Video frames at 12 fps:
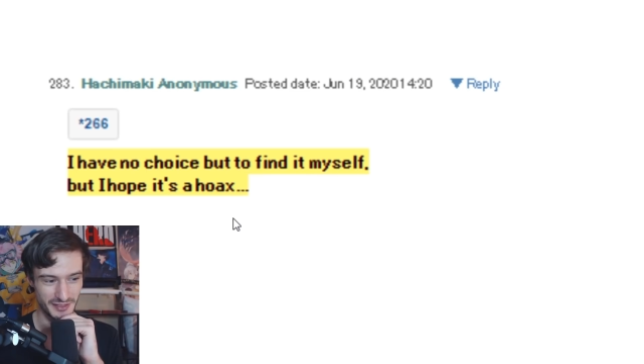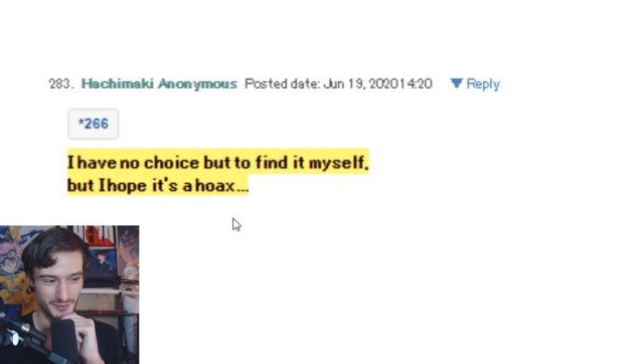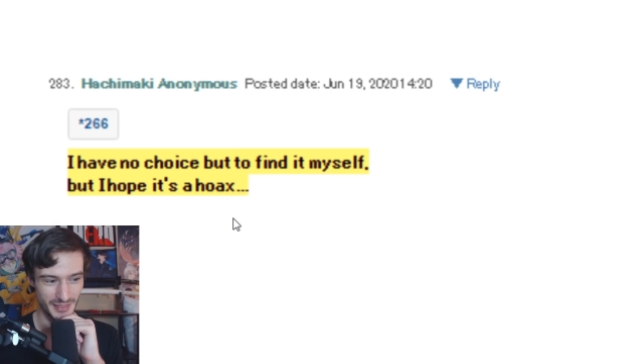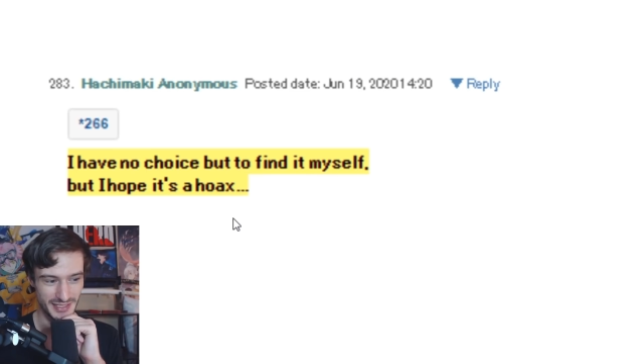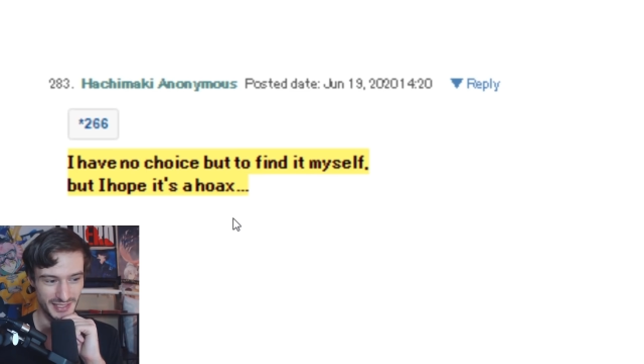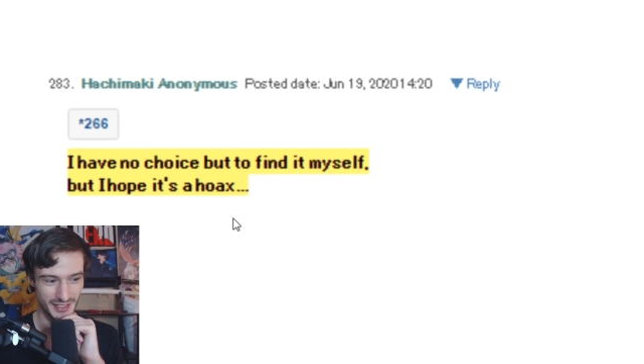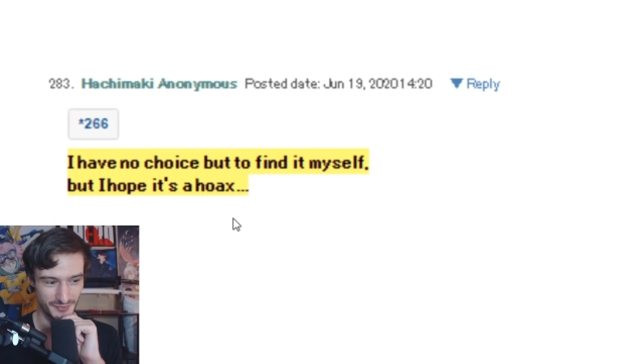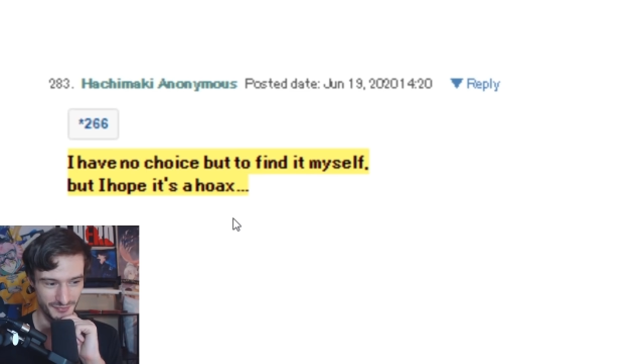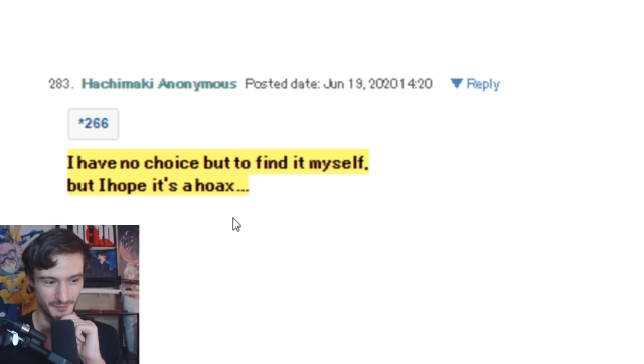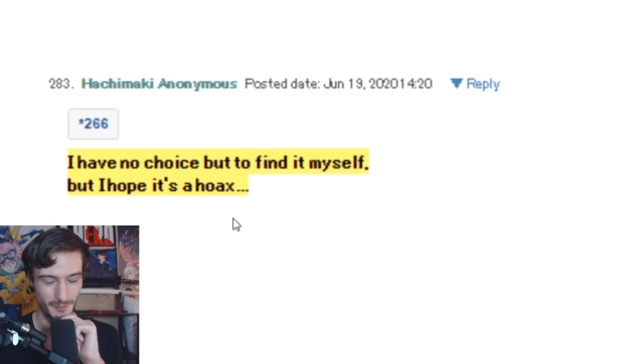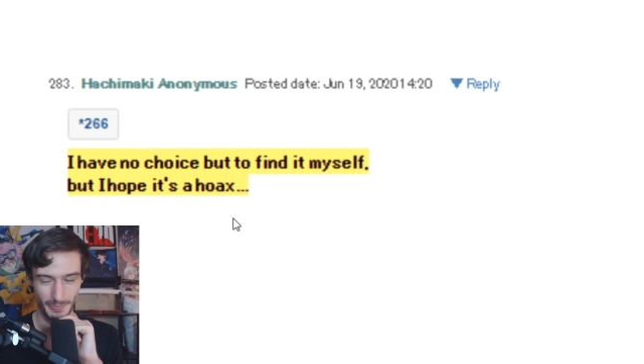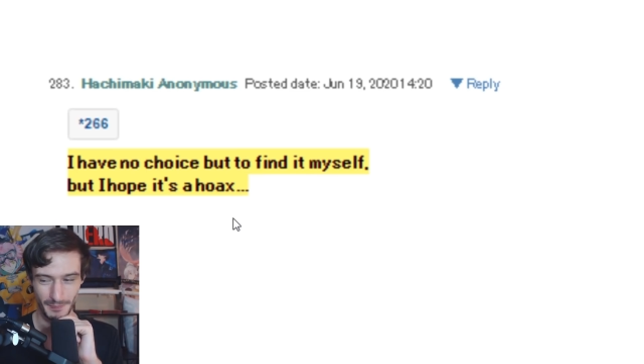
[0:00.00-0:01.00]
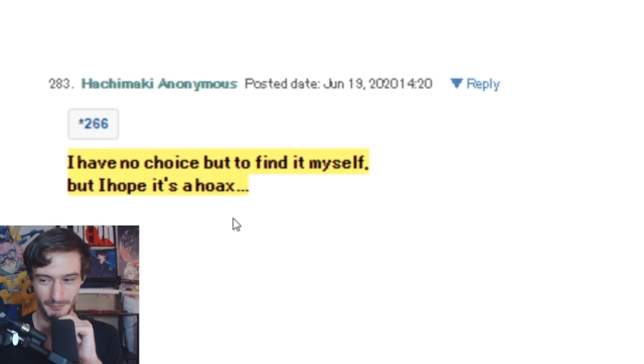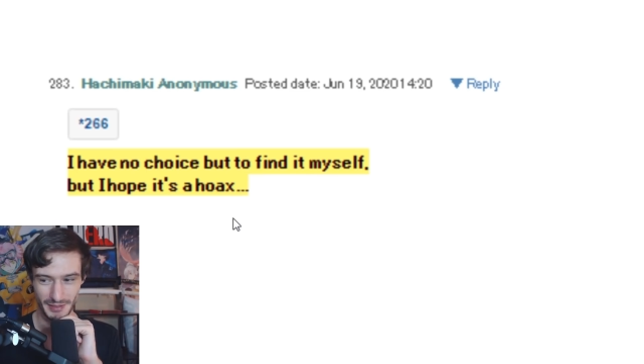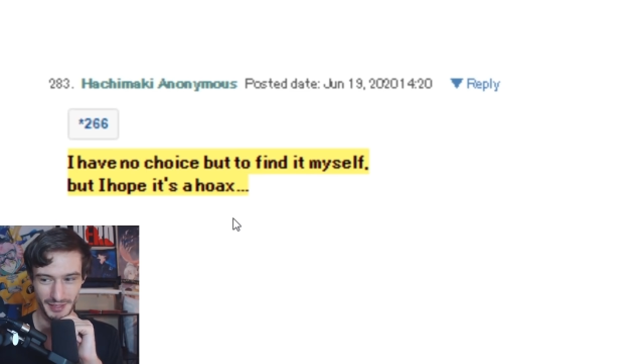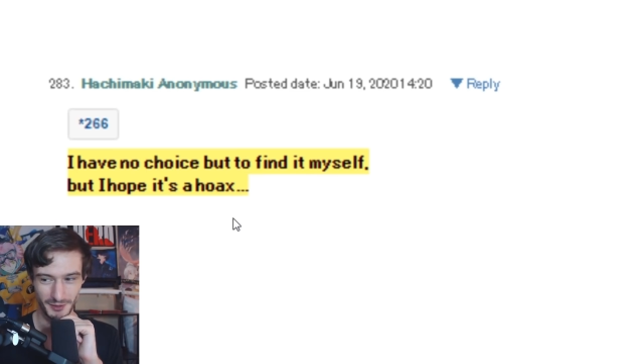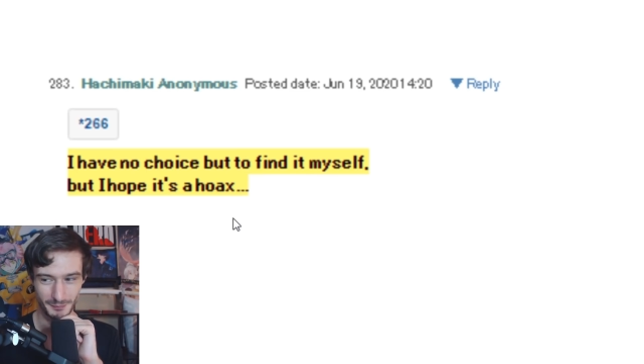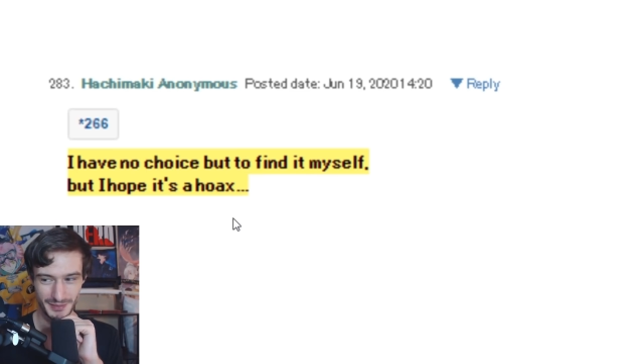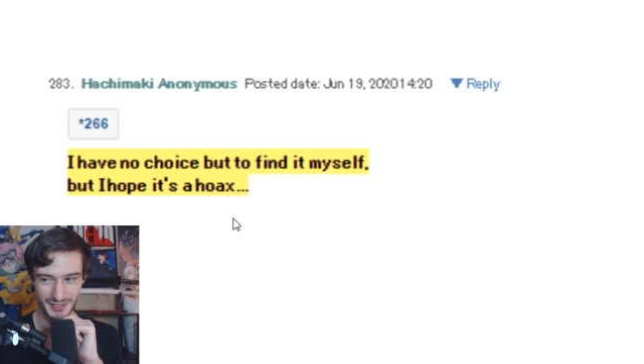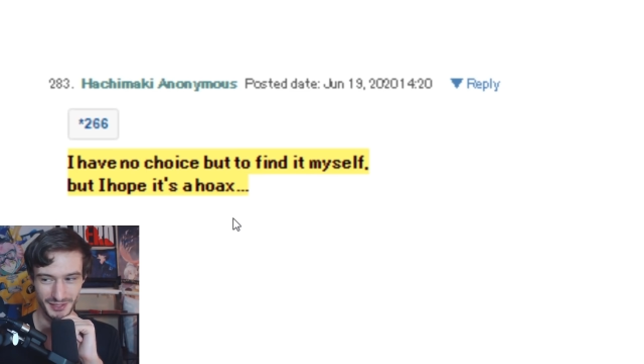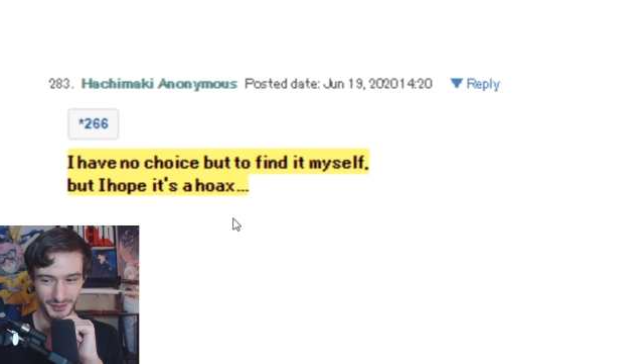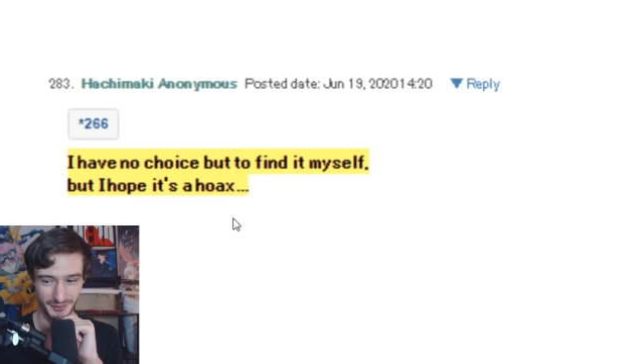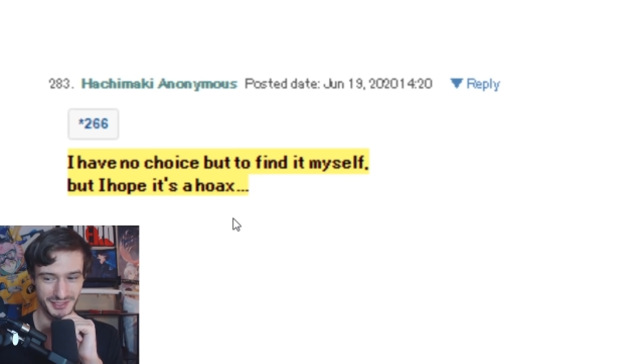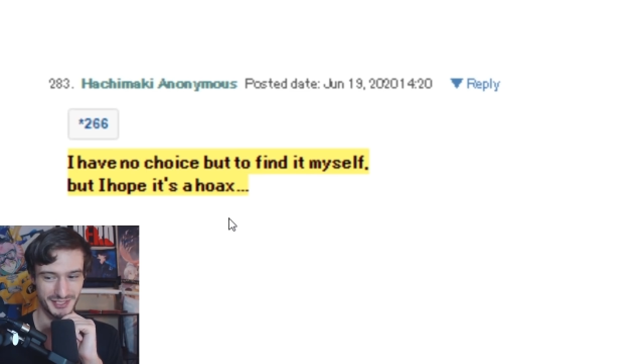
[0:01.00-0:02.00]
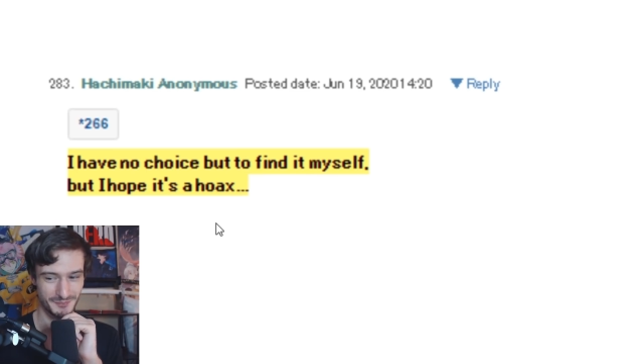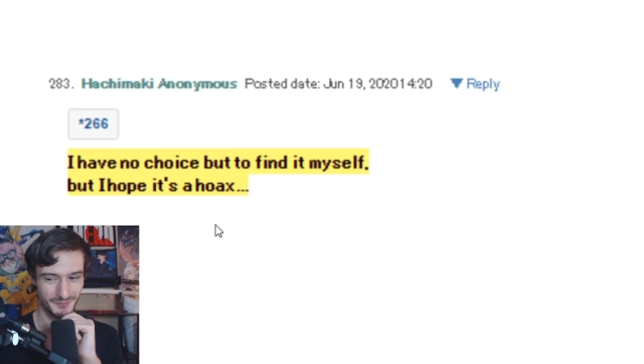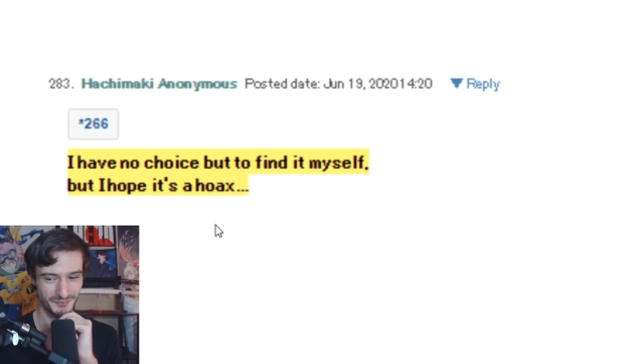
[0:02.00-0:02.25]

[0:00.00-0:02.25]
it myself, but I hope it's a hoax.